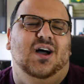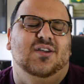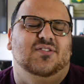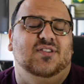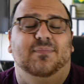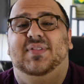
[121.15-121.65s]

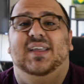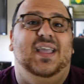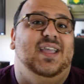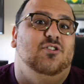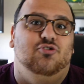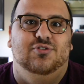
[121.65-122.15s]
something
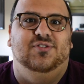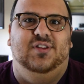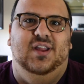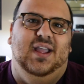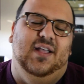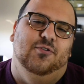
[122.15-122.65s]

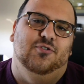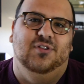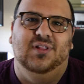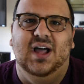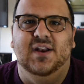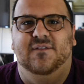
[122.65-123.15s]
interesting, and there's a
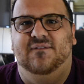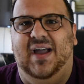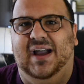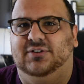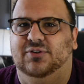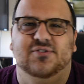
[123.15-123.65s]
lot of
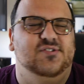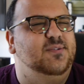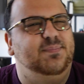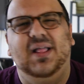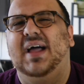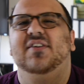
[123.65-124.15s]
factors.
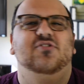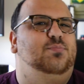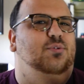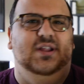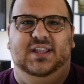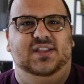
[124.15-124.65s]
Supply is
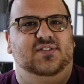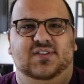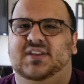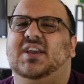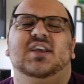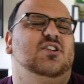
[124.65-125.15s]
pretty
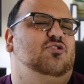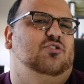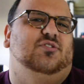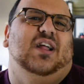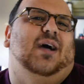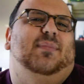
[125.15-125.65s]
easy,
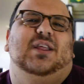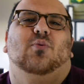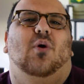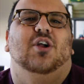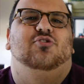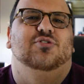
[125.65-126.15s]
just how many
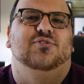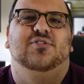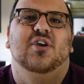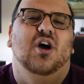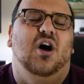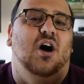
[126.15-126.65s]
watches
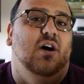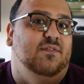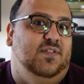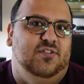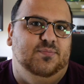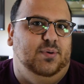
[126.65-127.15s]

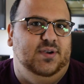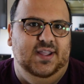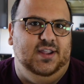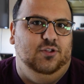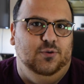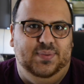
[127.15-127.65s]
of this
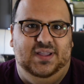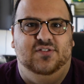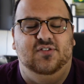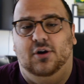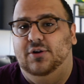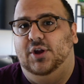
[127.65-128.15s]
particular
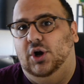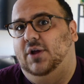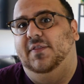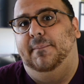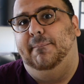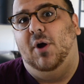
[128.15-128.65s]
piece are there
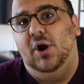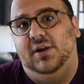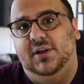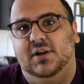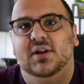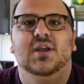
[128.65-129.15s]
on the
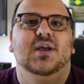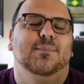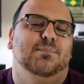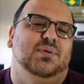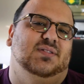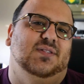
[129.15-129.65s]
market.
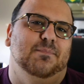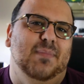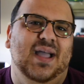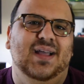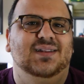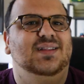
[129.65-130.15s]
But
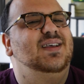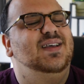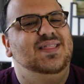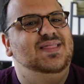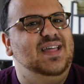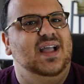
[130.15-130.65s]
demand,
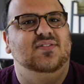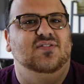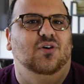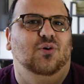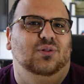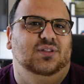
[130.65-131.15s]
that's a
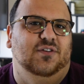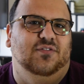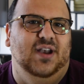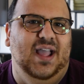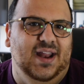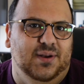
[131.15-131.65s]
whole
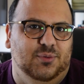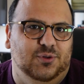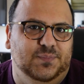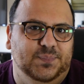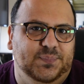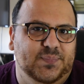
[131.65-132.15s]
different animal.
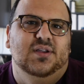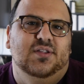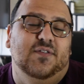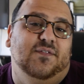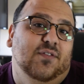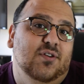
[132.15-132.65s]

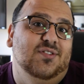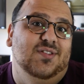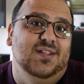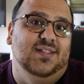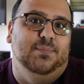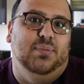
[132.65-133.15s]
The first
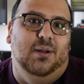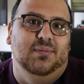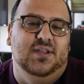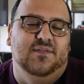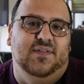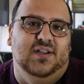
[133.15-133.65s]
thing that
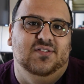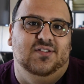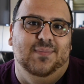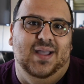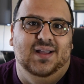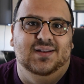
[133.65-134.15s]
probably affects
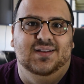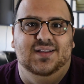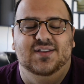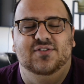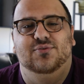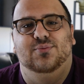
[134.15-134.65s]
demand
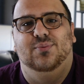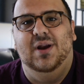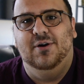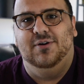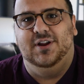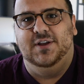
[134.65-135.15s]
is
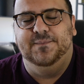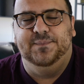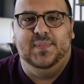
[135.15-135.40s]
rarity.